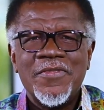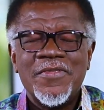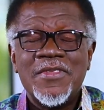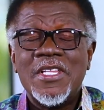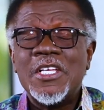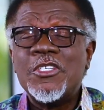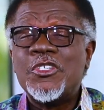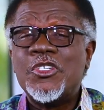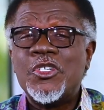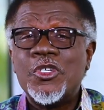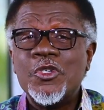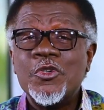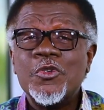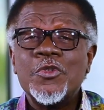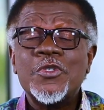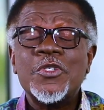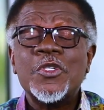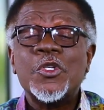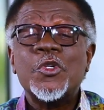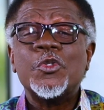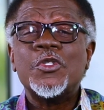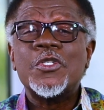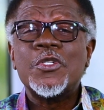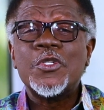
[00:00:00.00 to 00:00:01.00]
The Jews
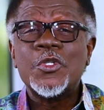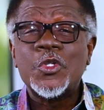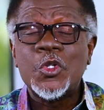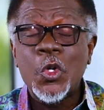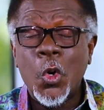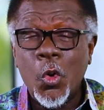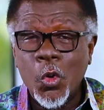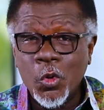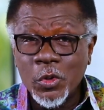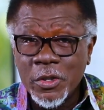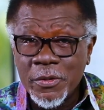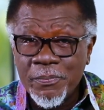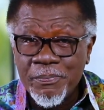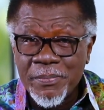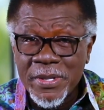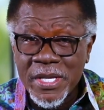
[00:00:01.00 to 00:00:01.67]
could stone